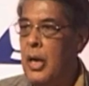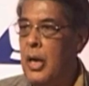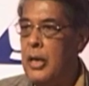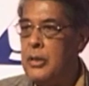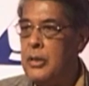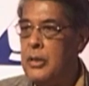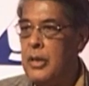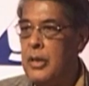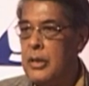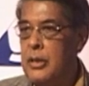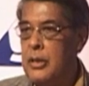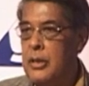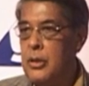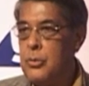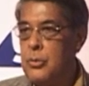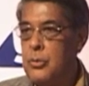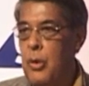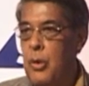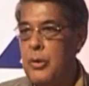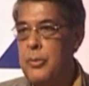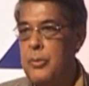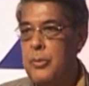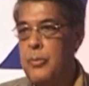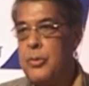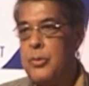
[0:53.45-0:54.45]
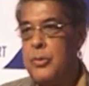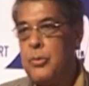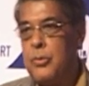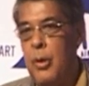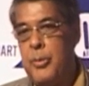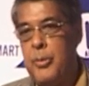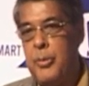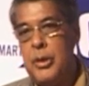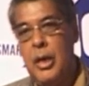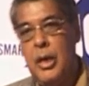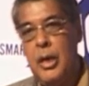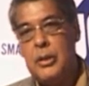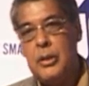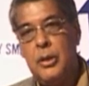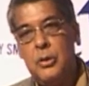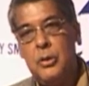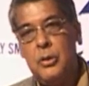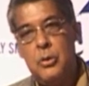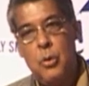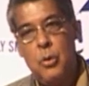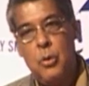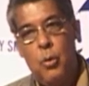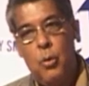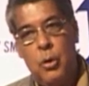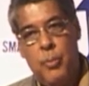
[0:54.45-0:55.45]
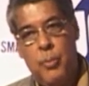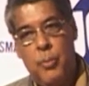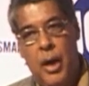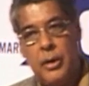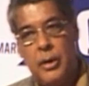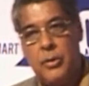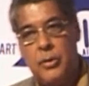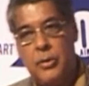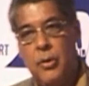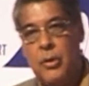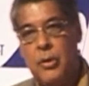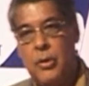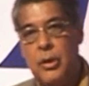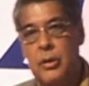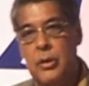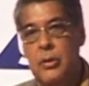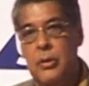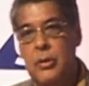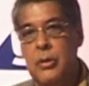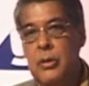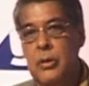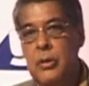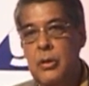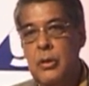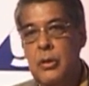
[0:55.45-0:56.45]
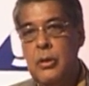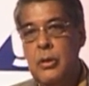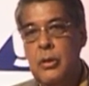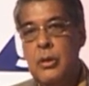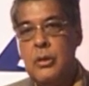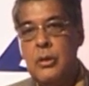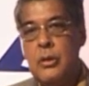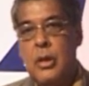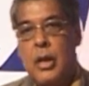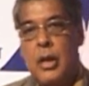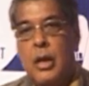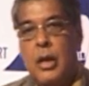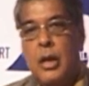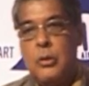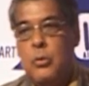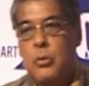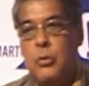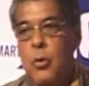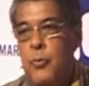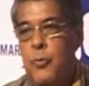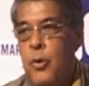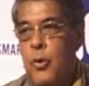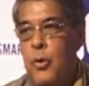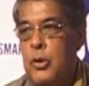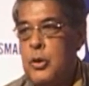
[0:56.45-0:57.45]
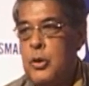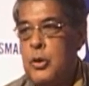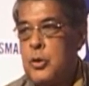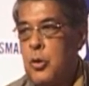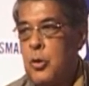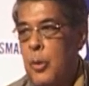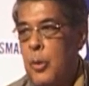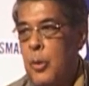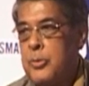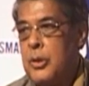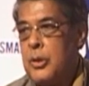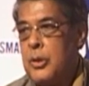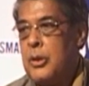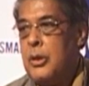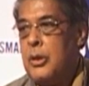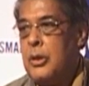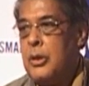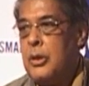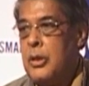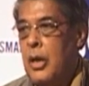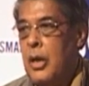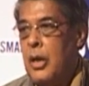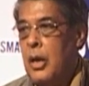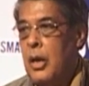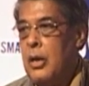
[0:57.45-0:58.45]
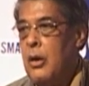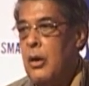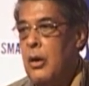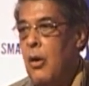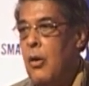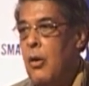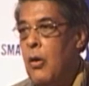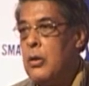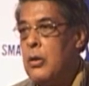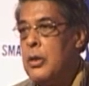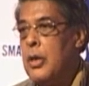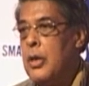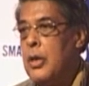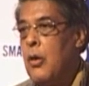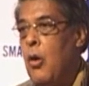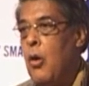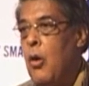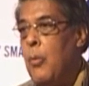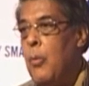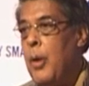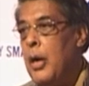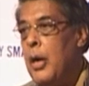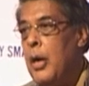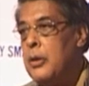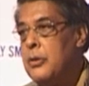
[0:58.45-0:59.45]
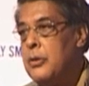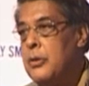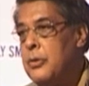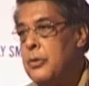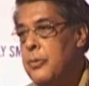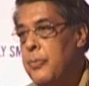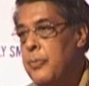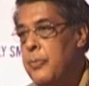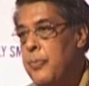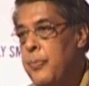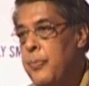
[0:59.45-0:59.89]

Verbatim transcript: And Jagdish Swaminathan told Mark Tully, there are no full stops in India, only commas.